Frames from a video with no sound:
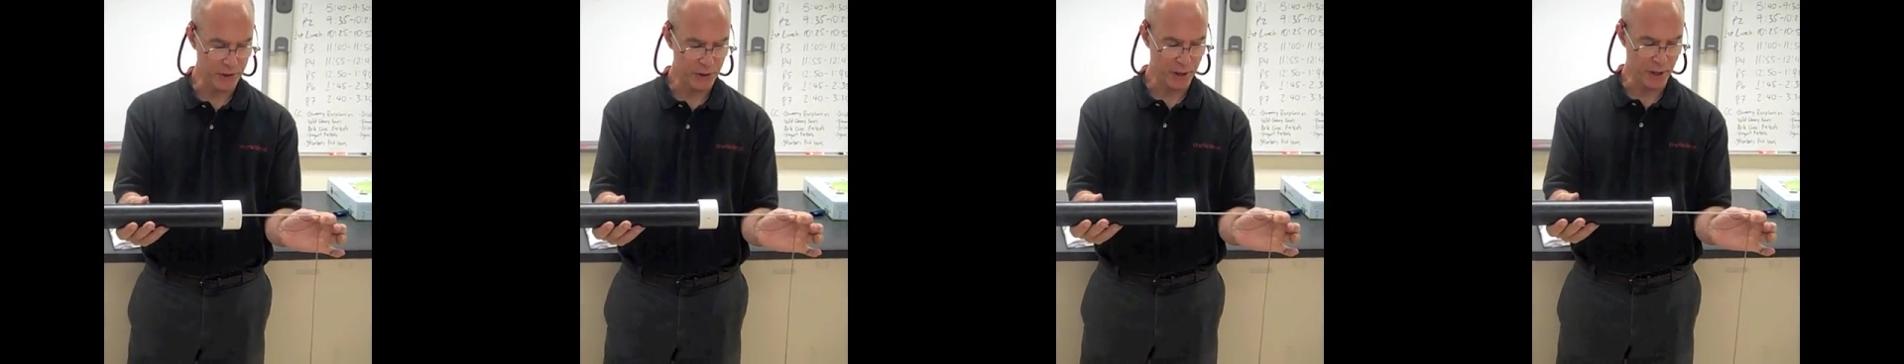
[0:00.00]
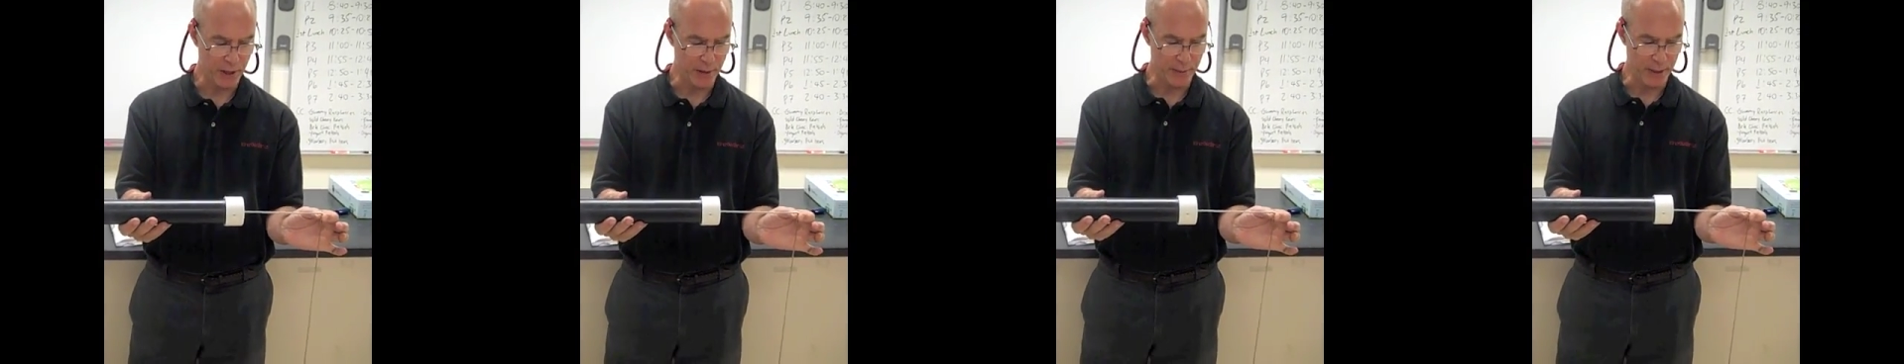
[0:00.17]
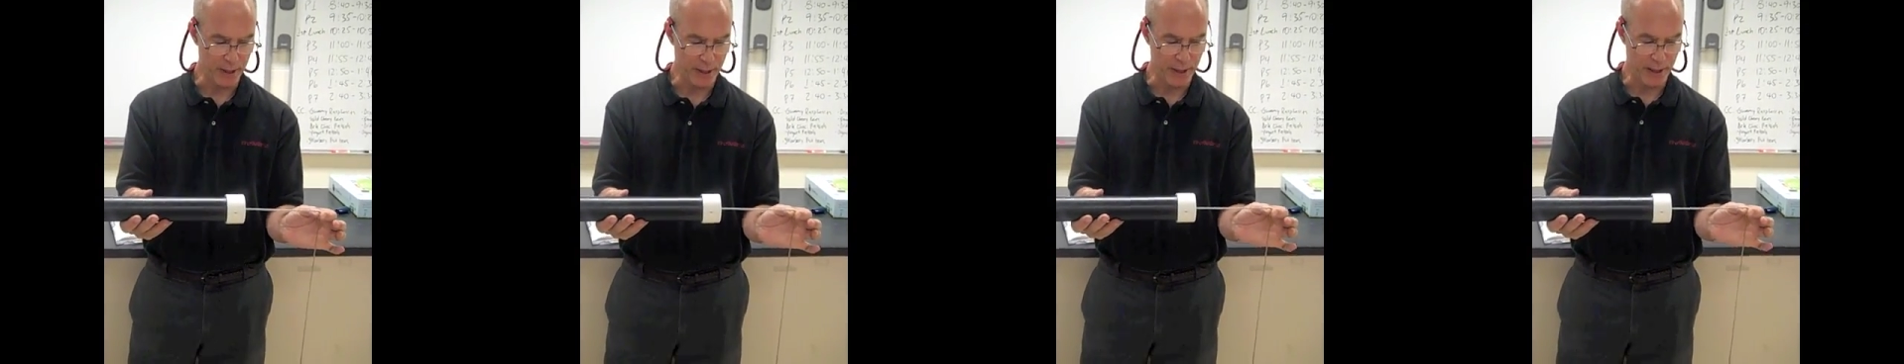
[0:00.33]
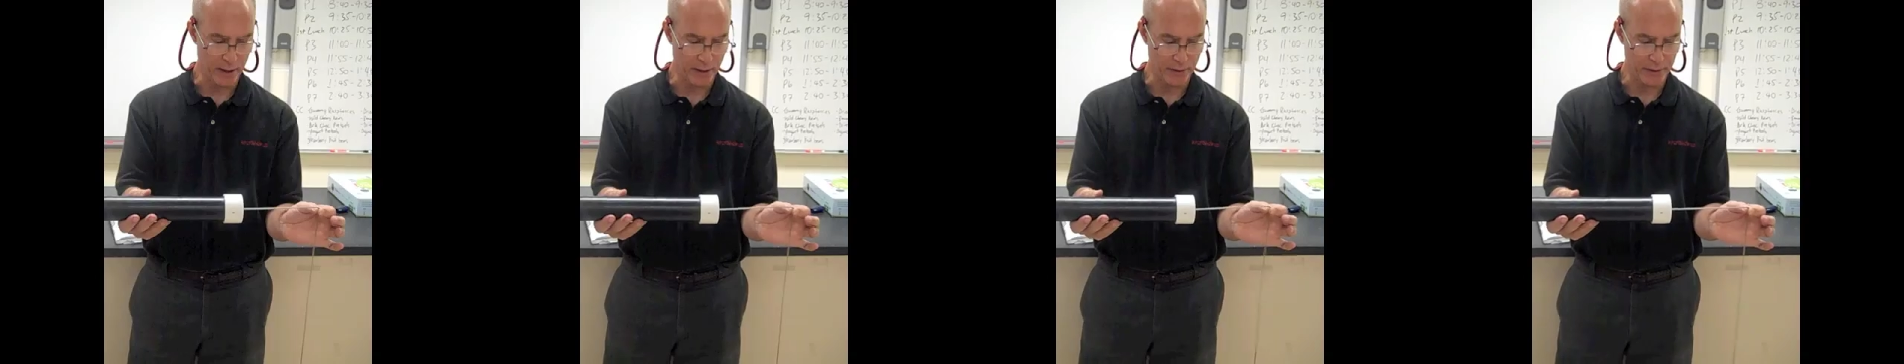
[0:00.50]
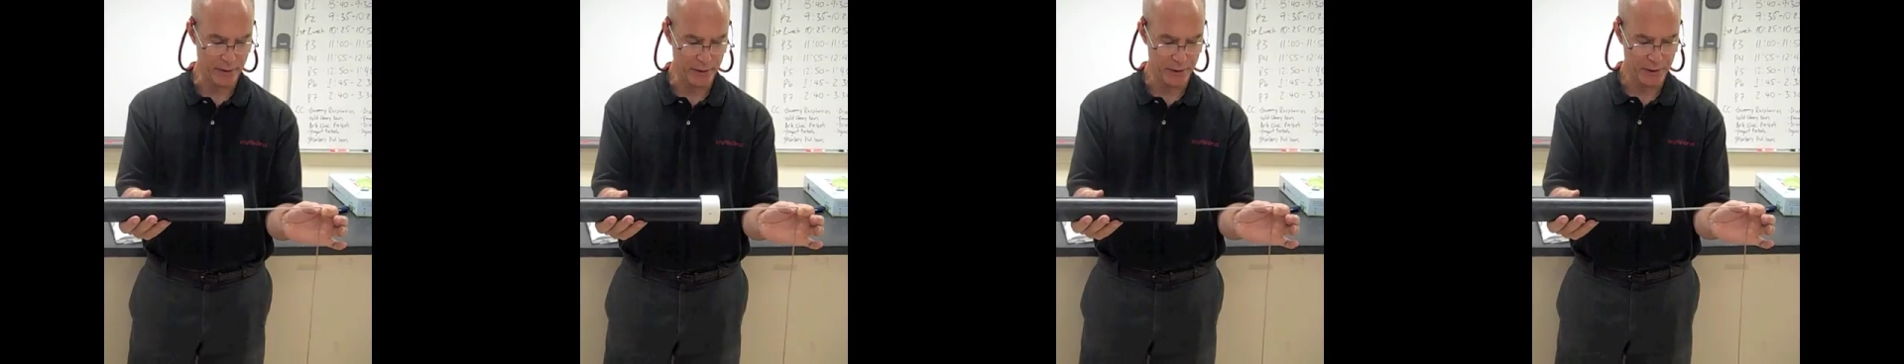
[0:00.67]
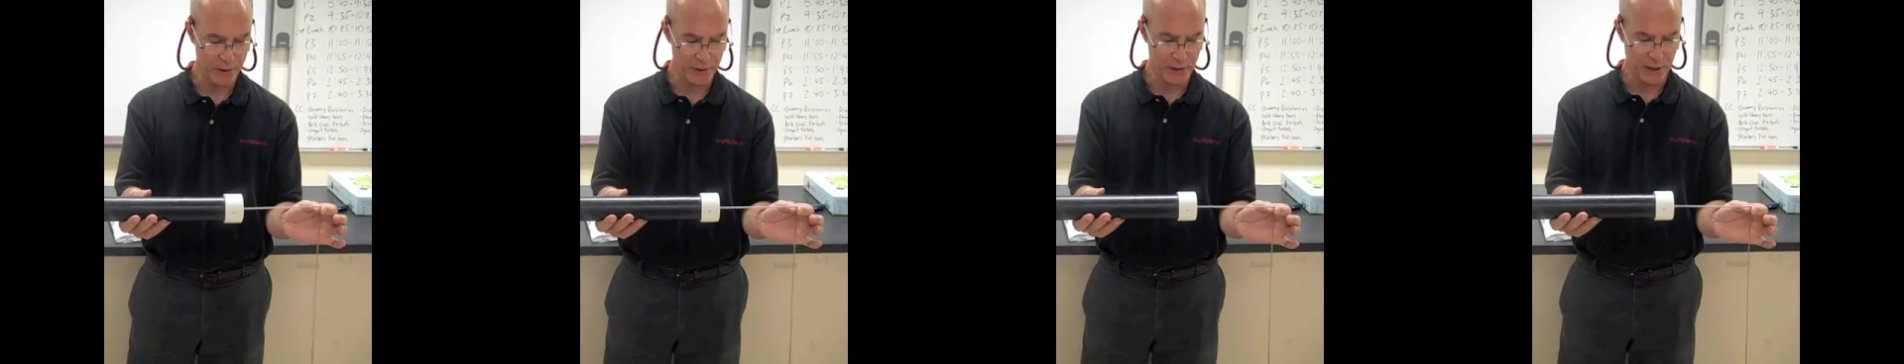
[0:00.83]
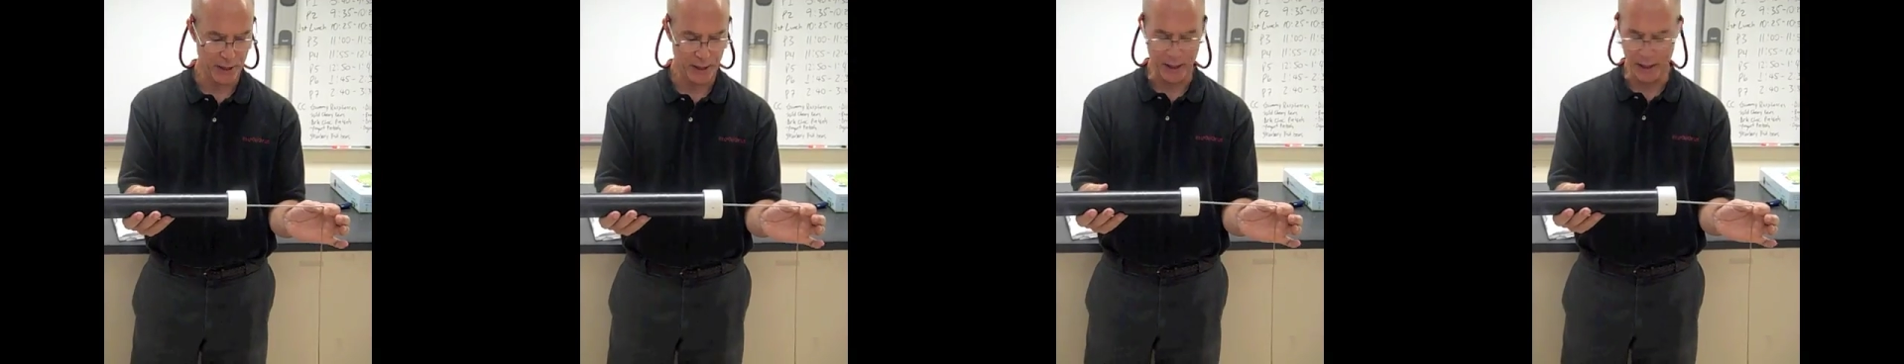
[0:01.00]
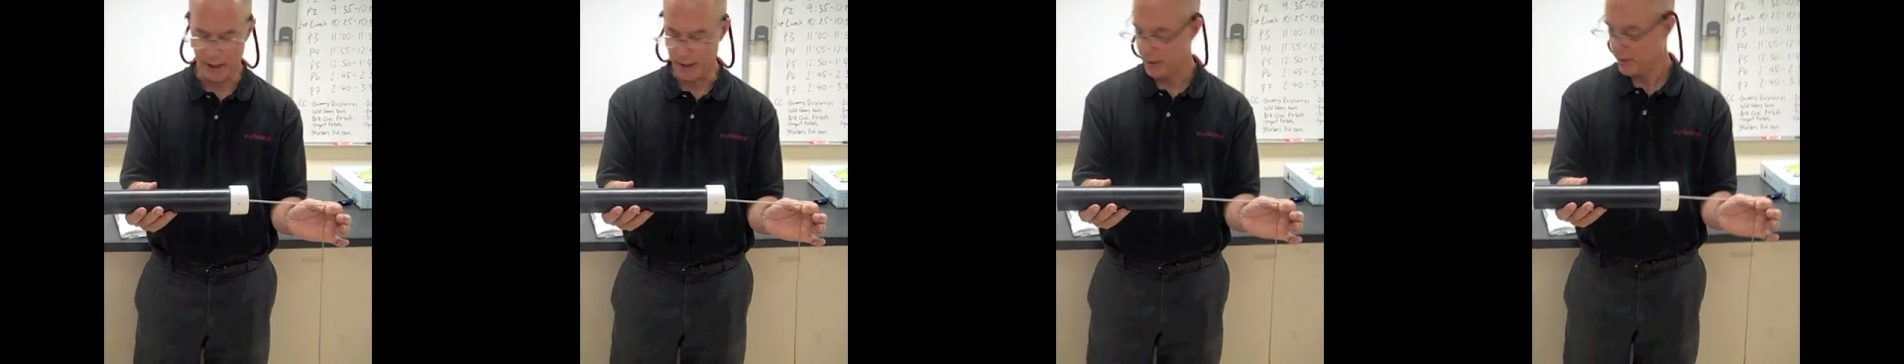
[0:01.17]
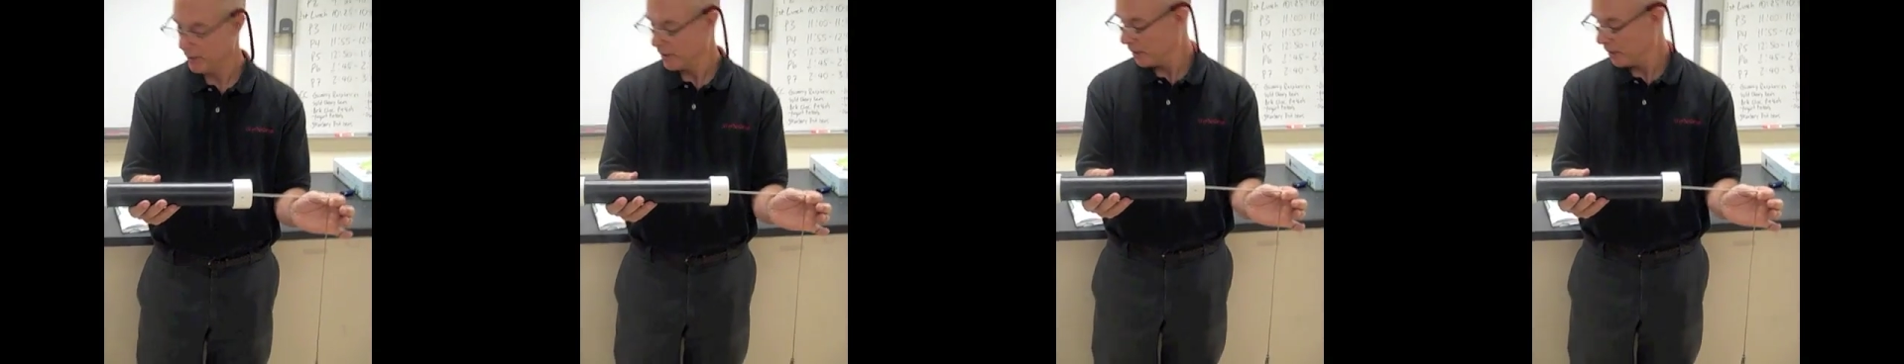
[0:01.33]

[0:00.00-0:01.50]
coming out on this side.